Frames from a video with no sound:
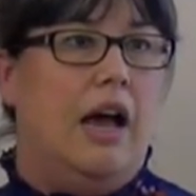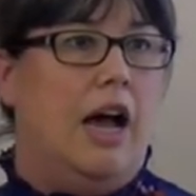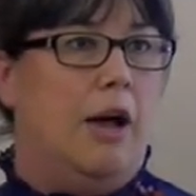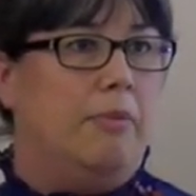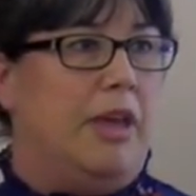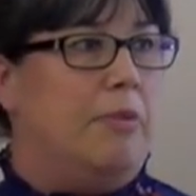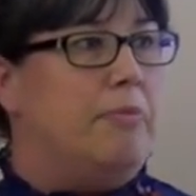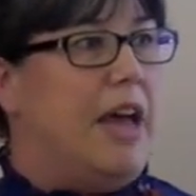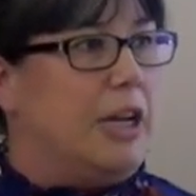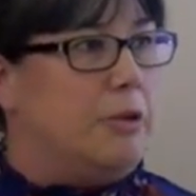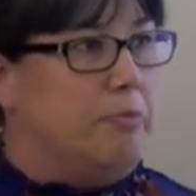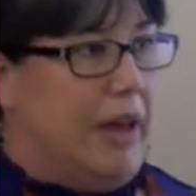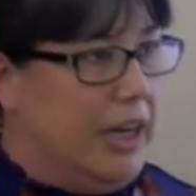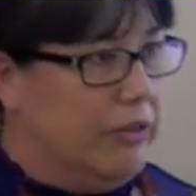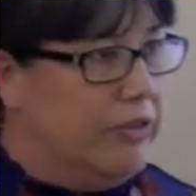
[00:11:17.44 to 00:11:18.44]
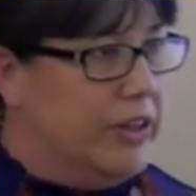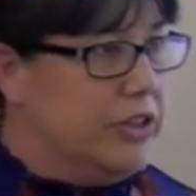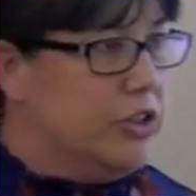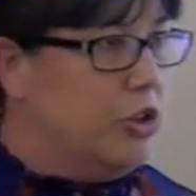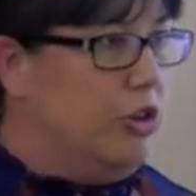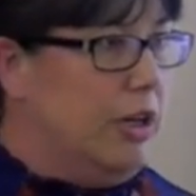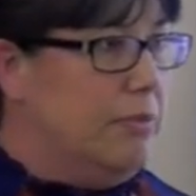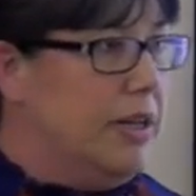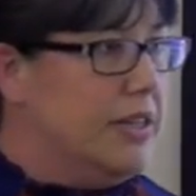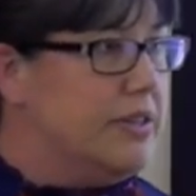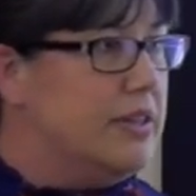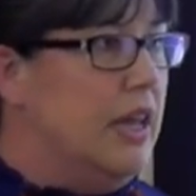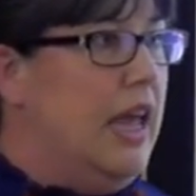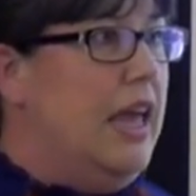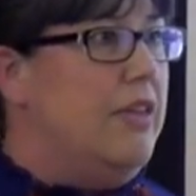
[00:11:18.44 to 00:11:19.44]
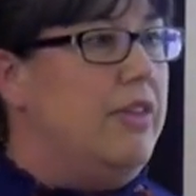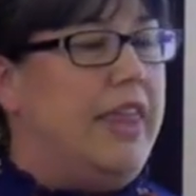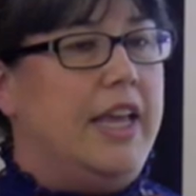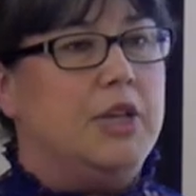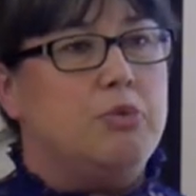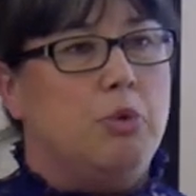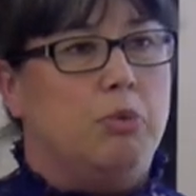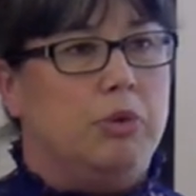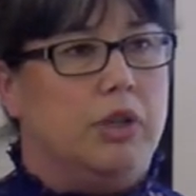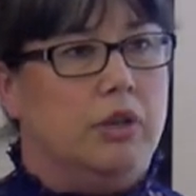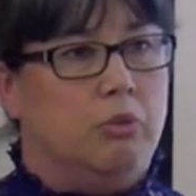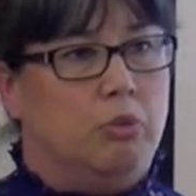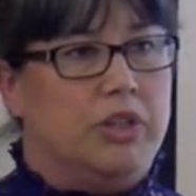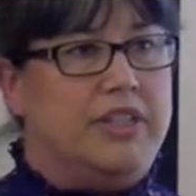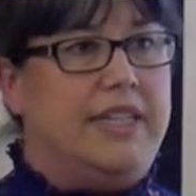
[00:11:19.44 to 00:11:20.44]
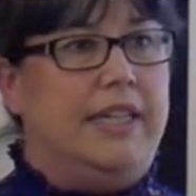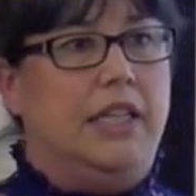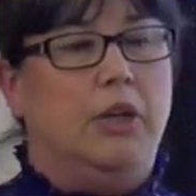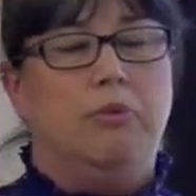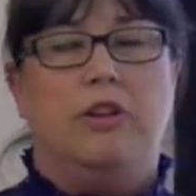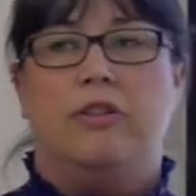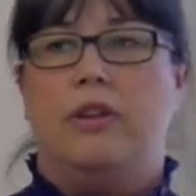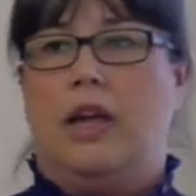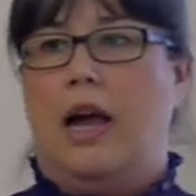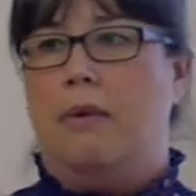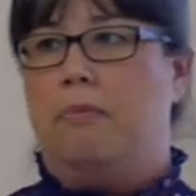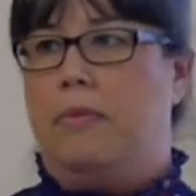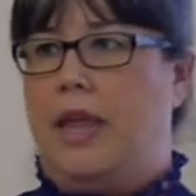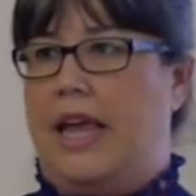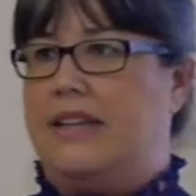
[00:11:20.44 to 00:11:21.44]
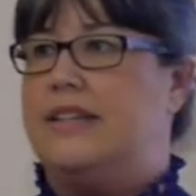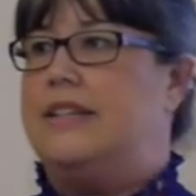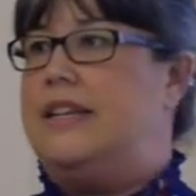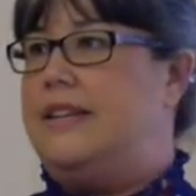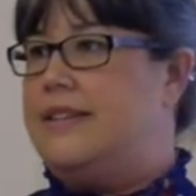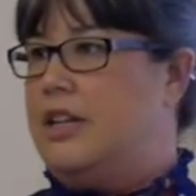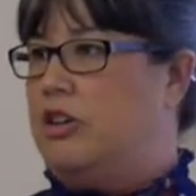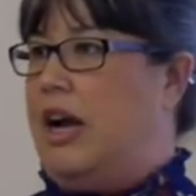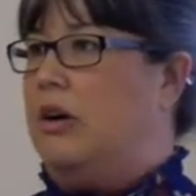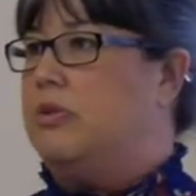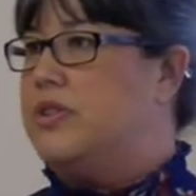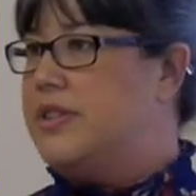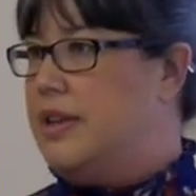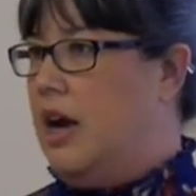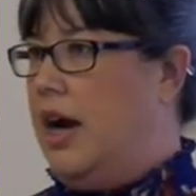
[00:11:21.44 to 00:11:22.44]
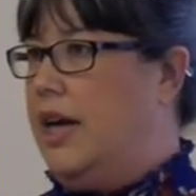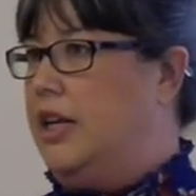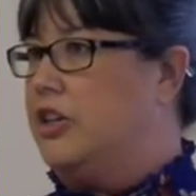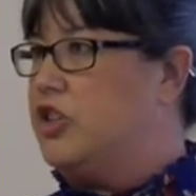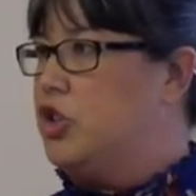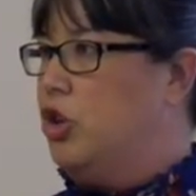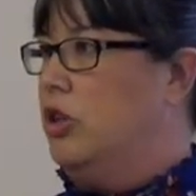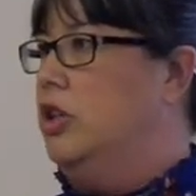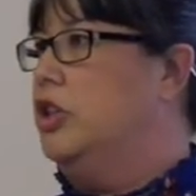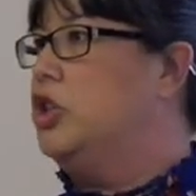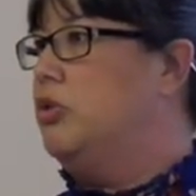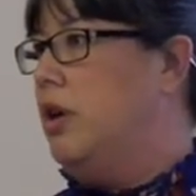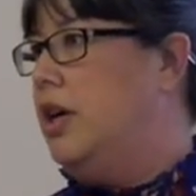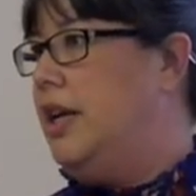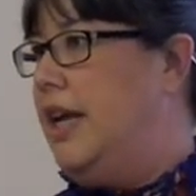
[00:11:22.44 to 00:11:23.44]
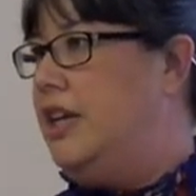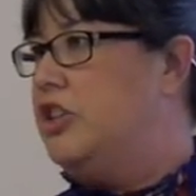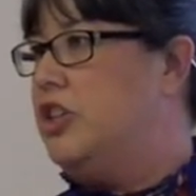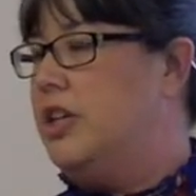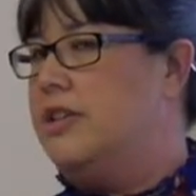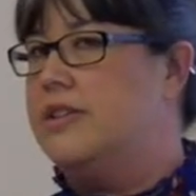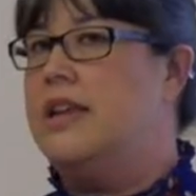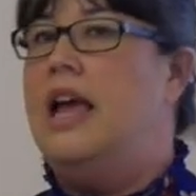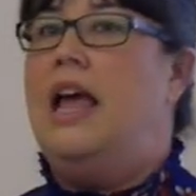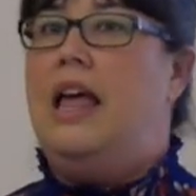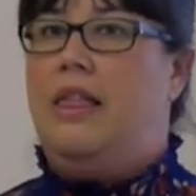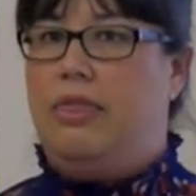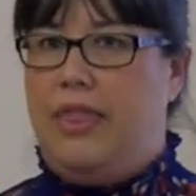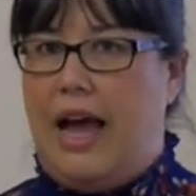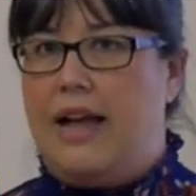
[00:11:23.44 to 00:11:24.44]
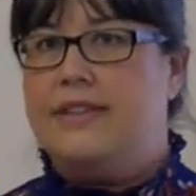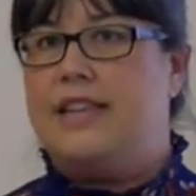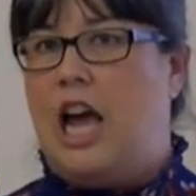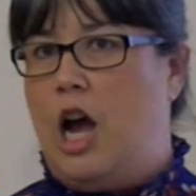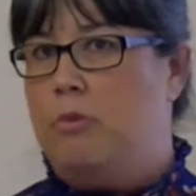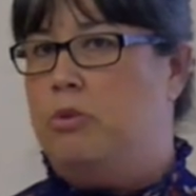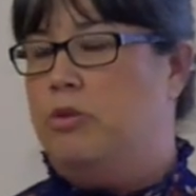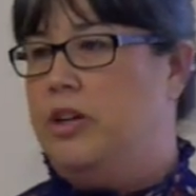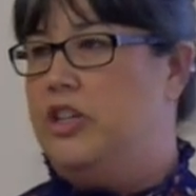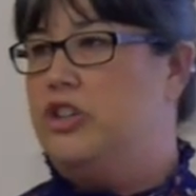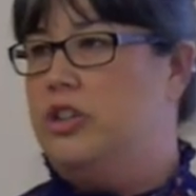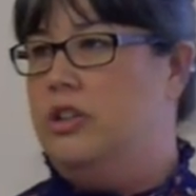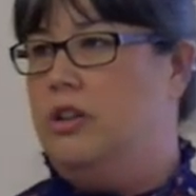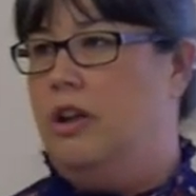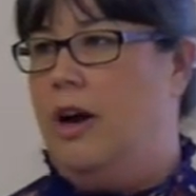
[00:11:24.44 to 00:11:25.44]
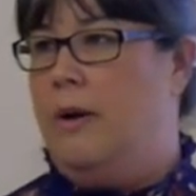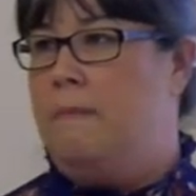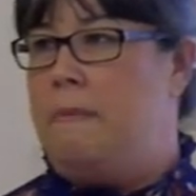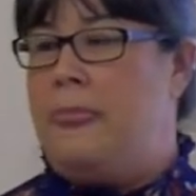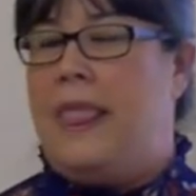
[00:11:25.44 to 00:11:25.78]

um, impact benefits agreements, things where we're, we're dealing with um, entities that are outside, external to our nations. That's Aboriginal law.